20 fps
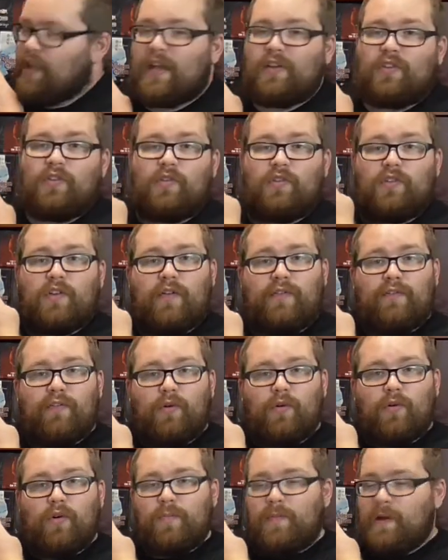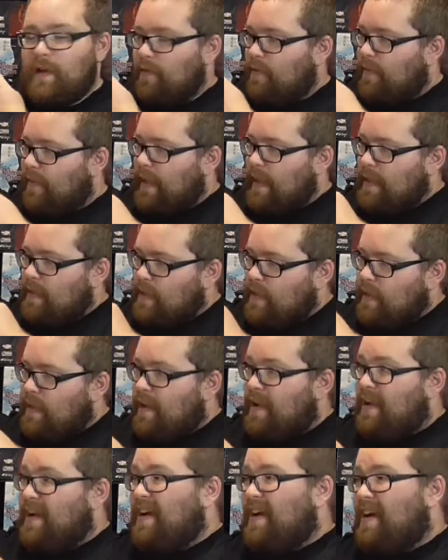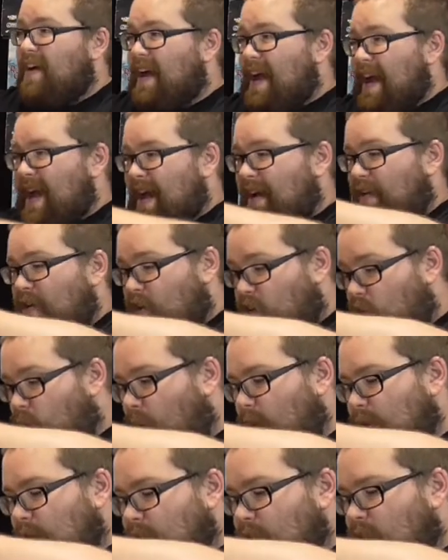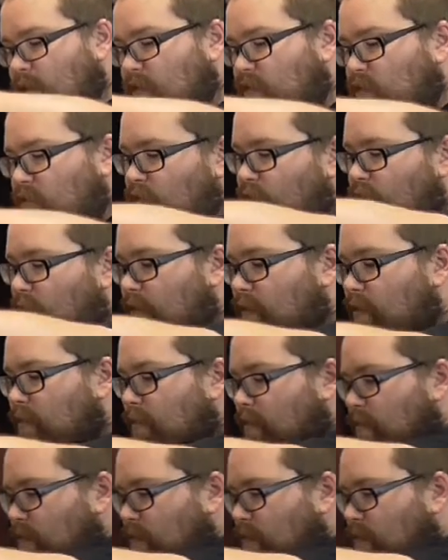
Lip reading: that sort of stuff all appear on there. Quite a nice design,